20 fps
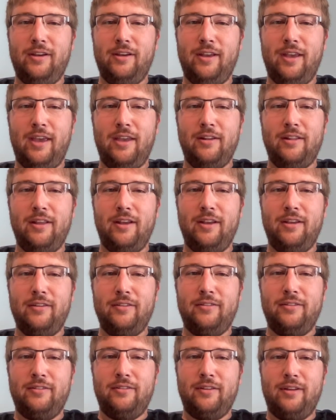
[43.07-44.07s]

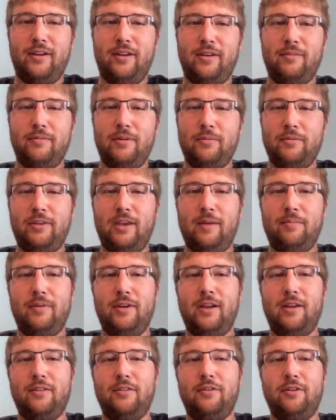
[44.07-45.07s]
analyze what was
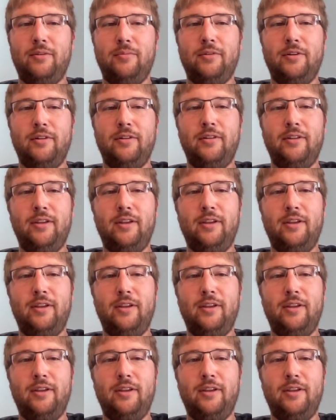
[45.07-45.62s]
happening on the terminal.